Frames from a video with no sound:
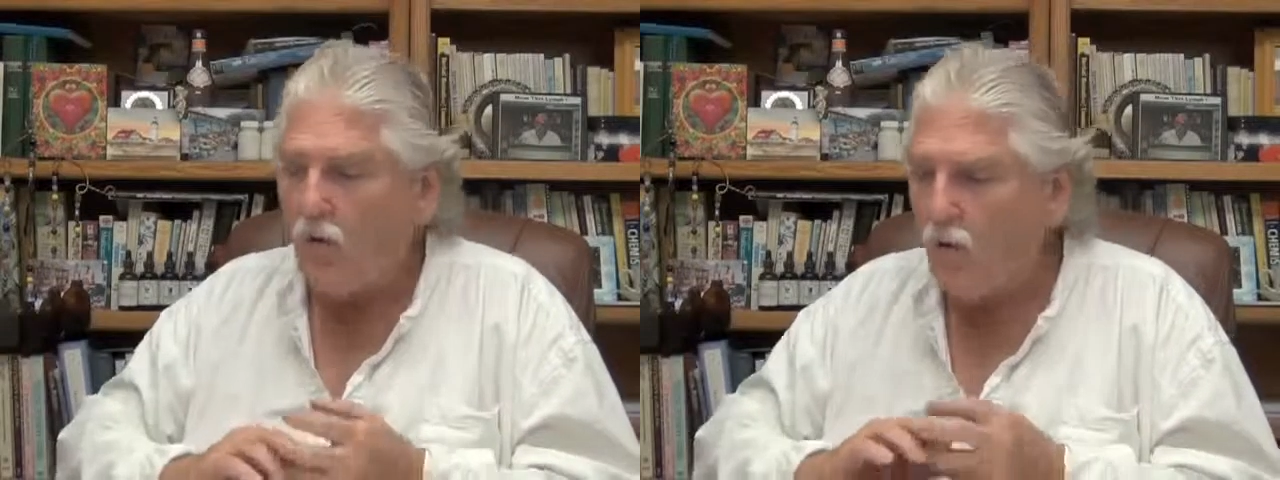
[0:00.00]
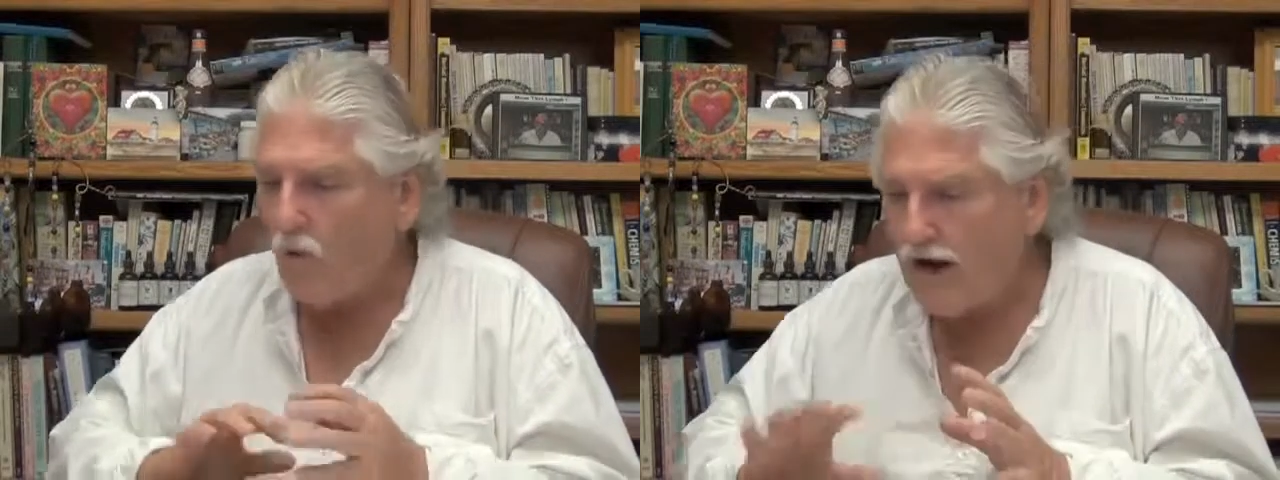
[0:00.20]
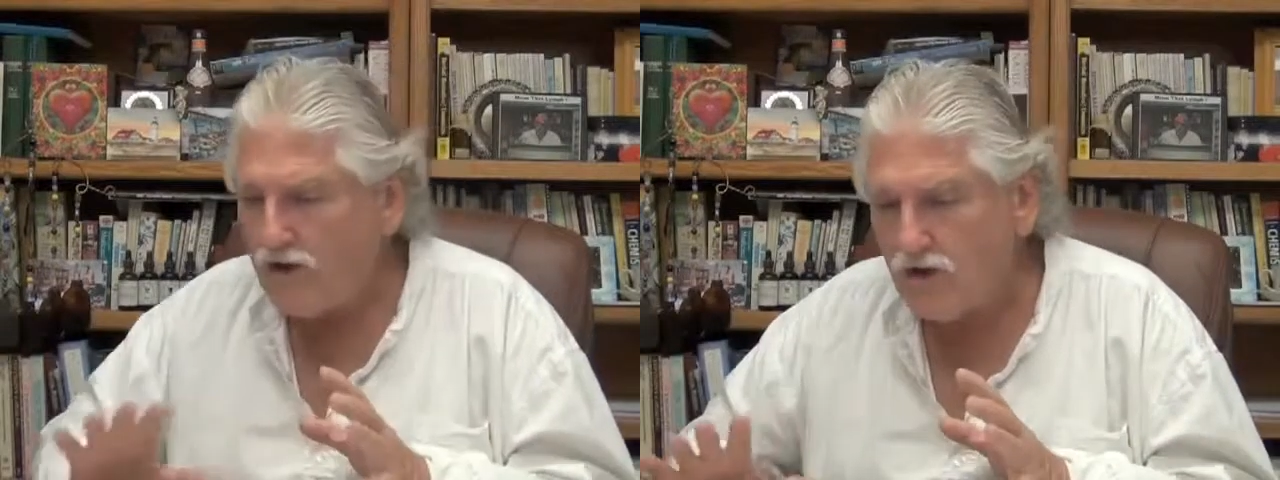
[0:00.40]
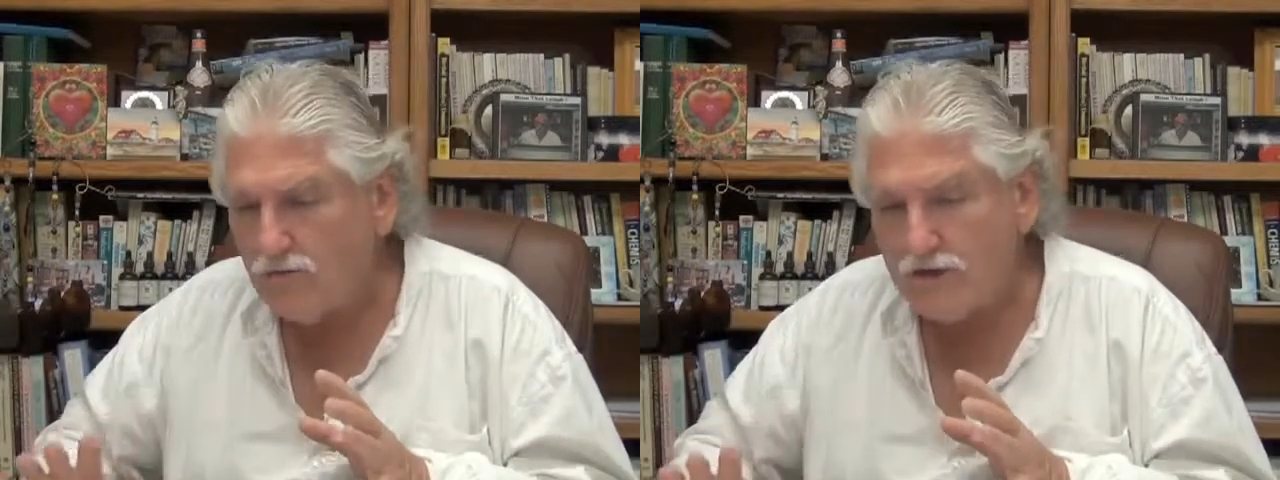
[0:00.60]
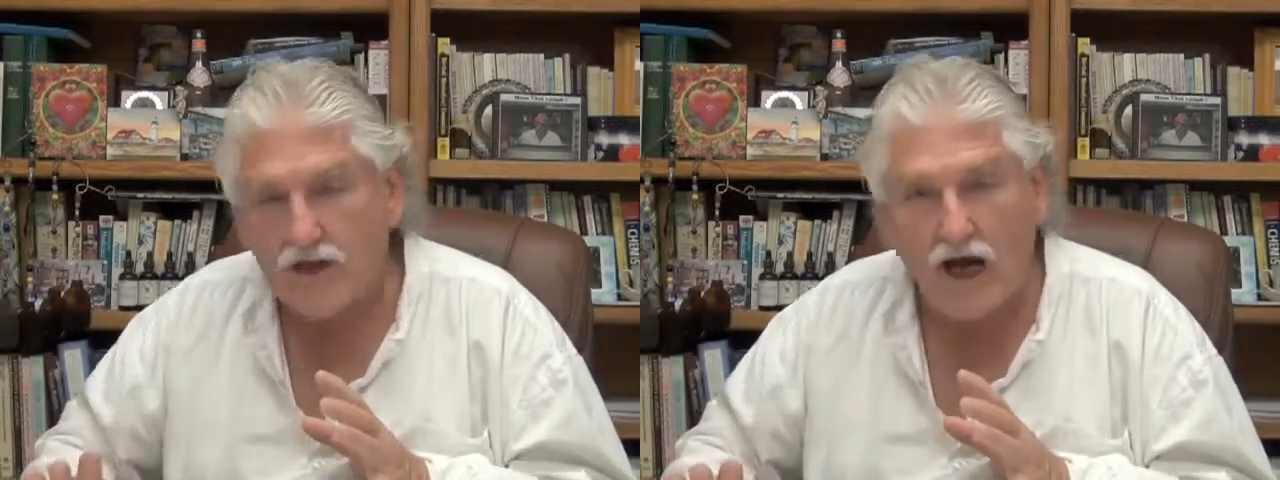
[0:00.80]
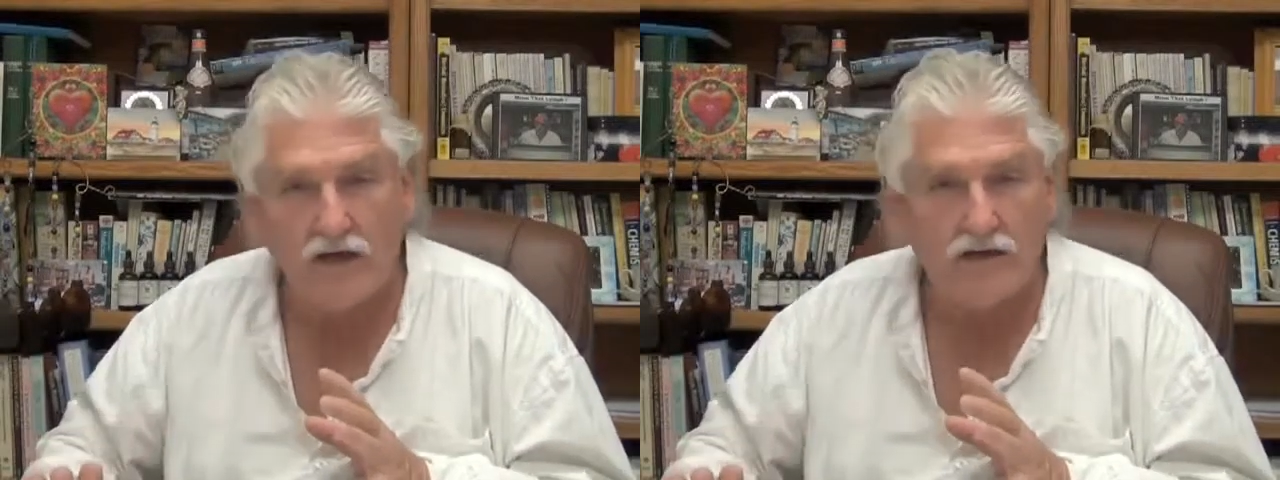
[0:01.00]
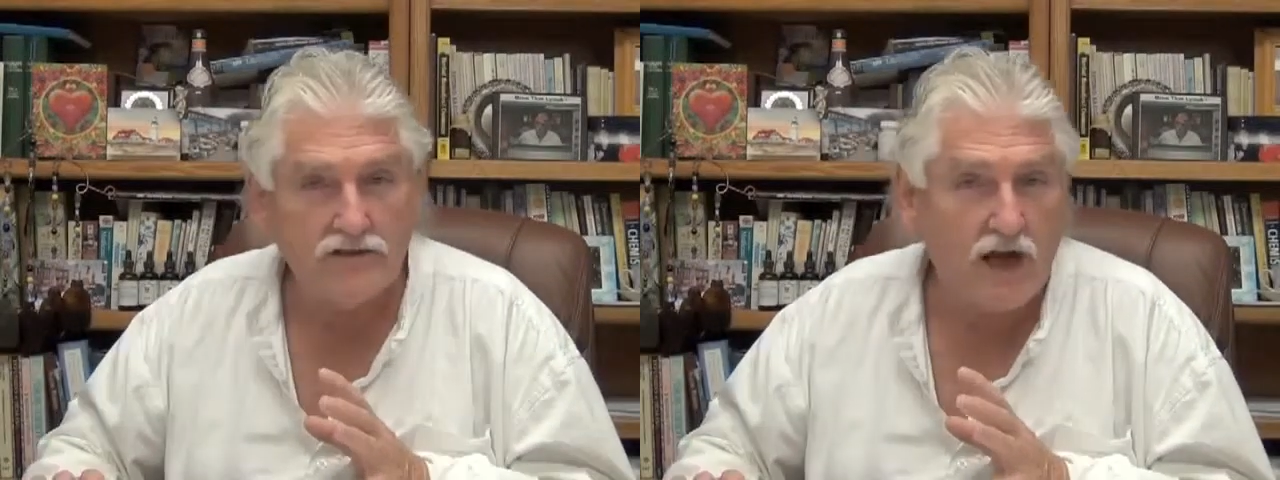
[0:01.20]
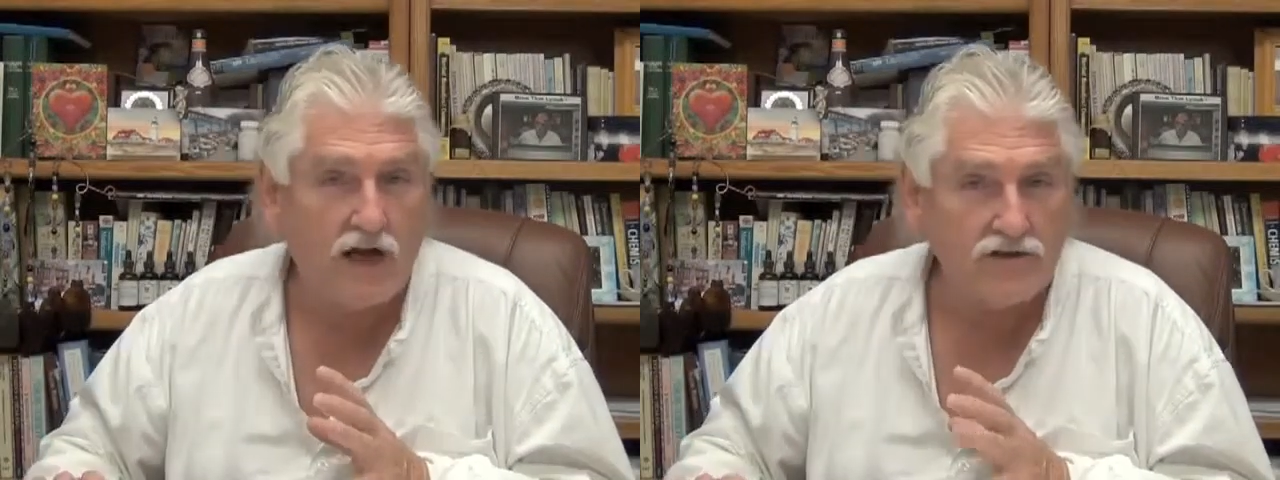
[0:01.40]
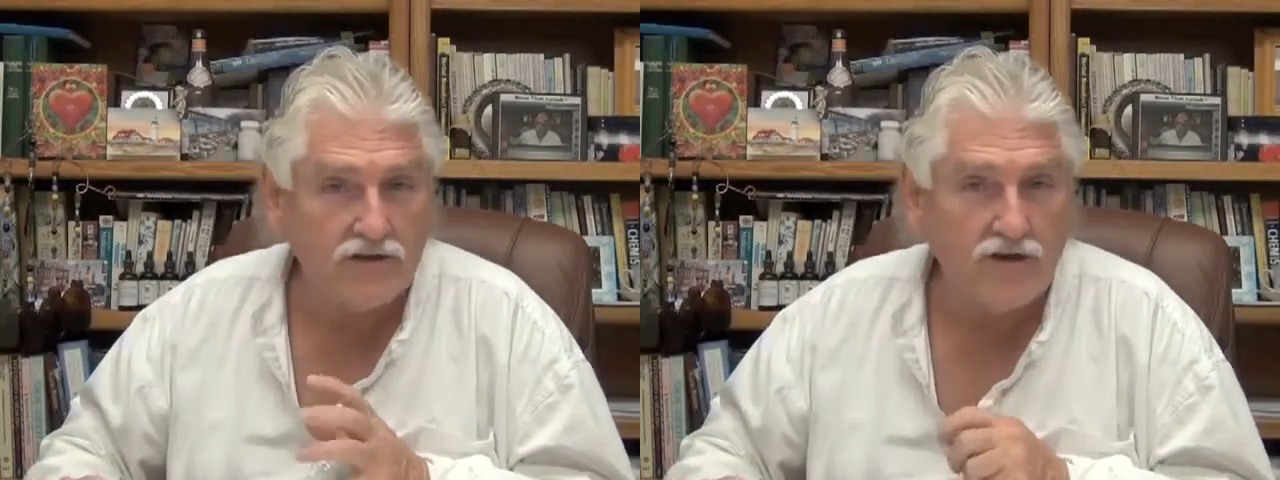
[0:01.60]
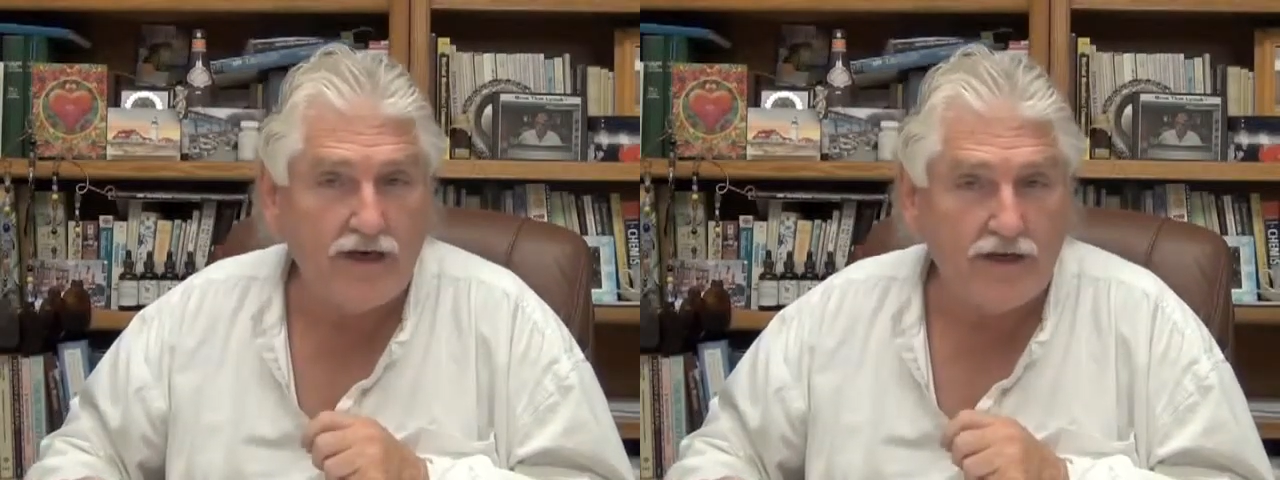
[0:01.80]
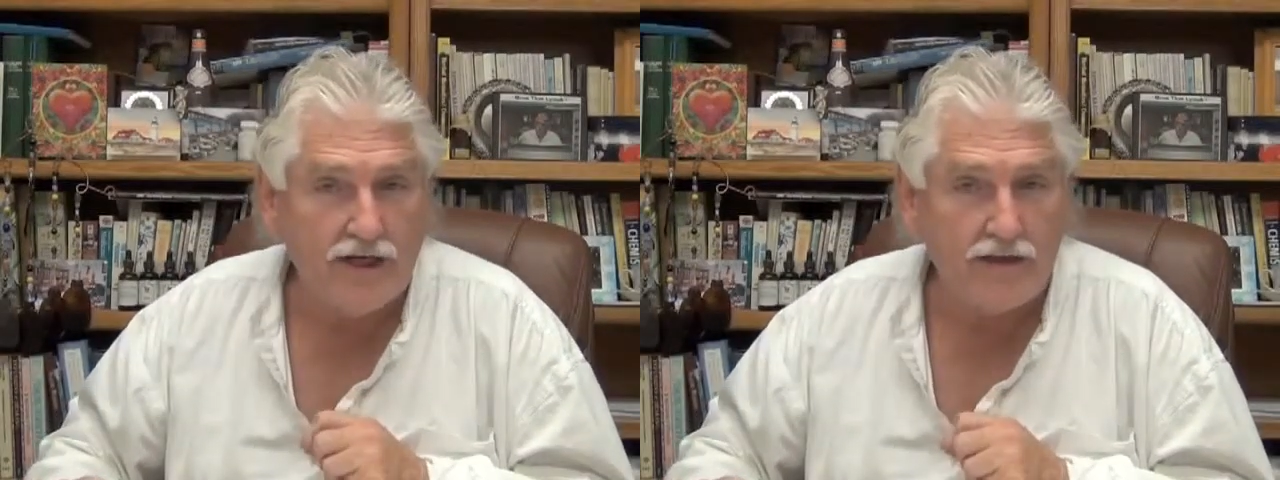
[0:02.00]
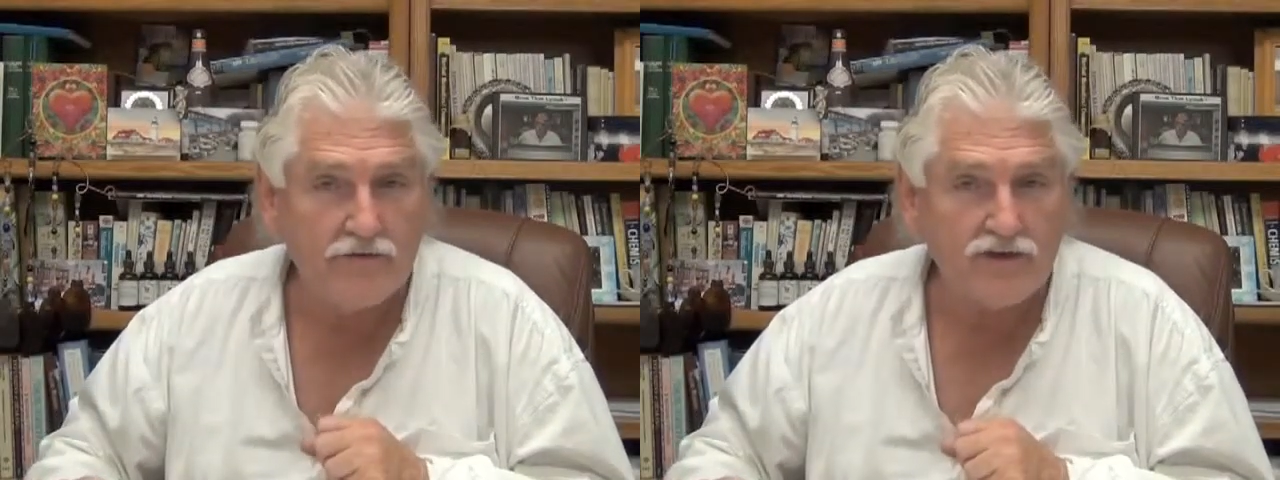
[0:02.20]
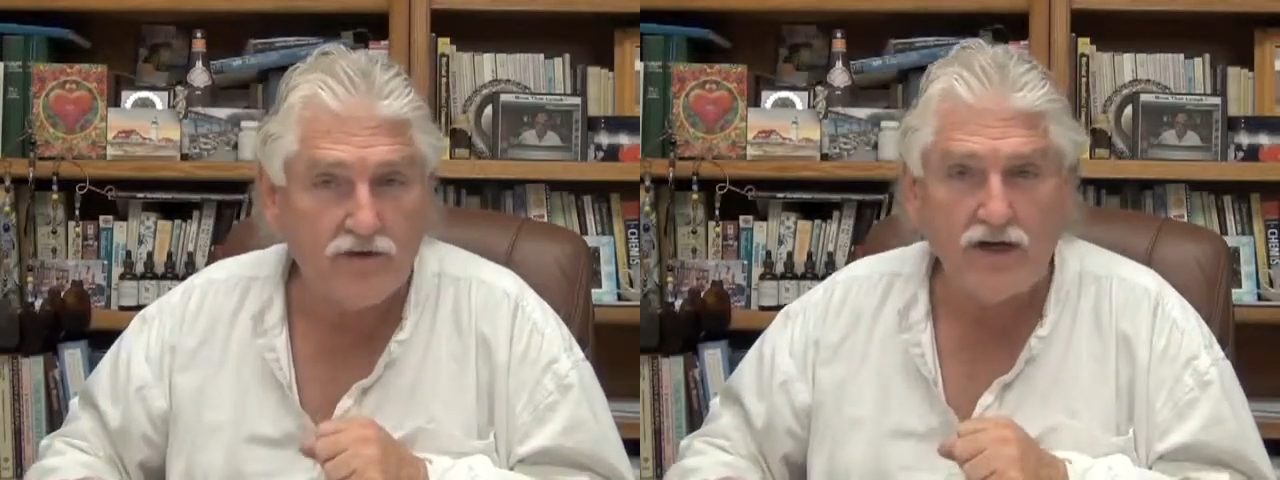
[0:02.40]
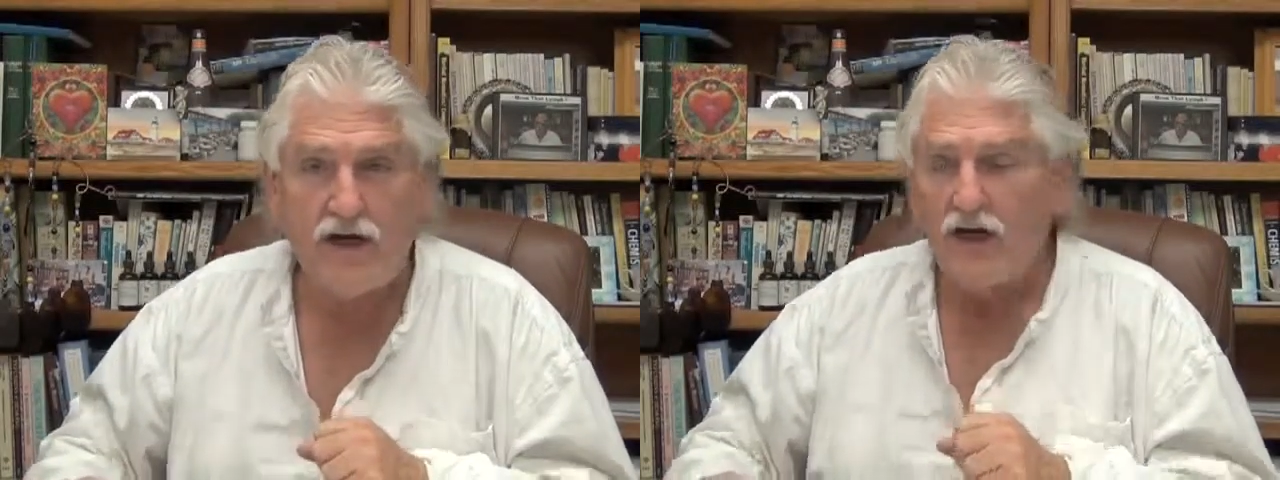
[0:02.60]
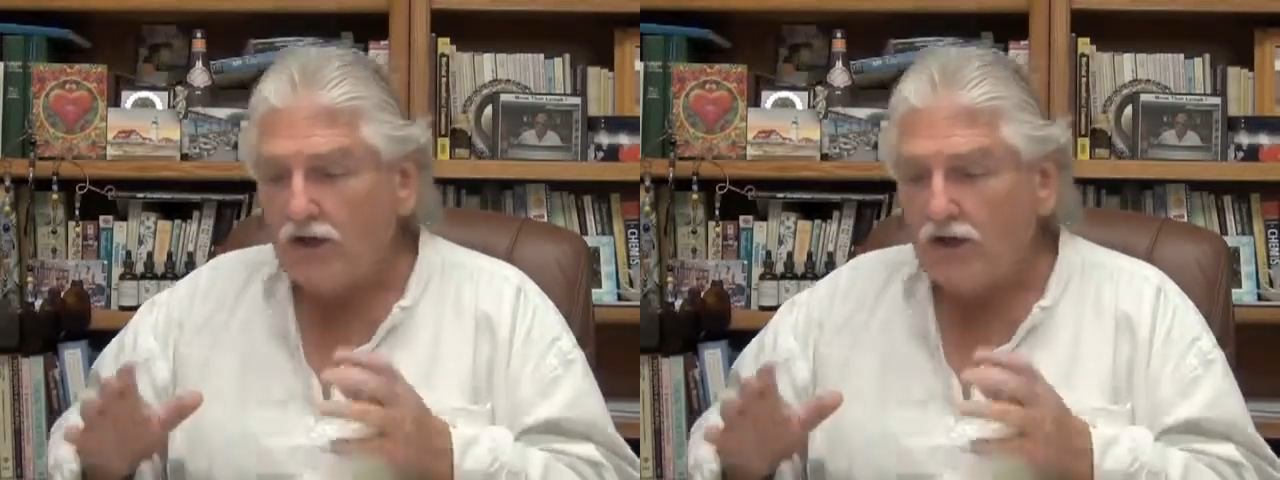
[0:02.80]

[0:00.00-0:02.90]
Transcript: Way too much concentrated chemistry.